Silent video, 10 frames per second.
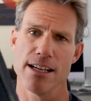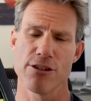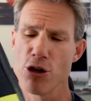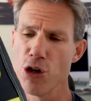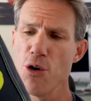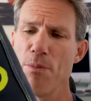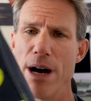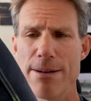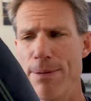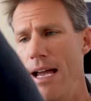It's their new
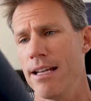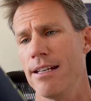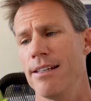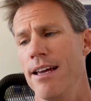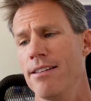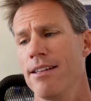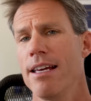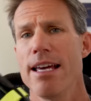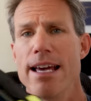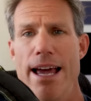bike packing tent,
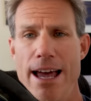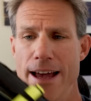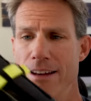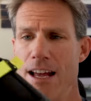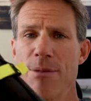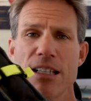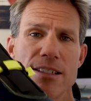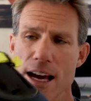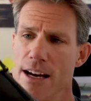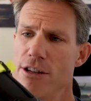and I'm
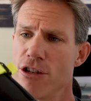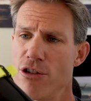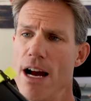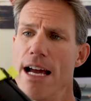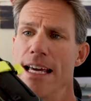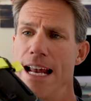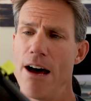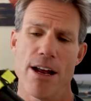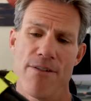excited to try it out.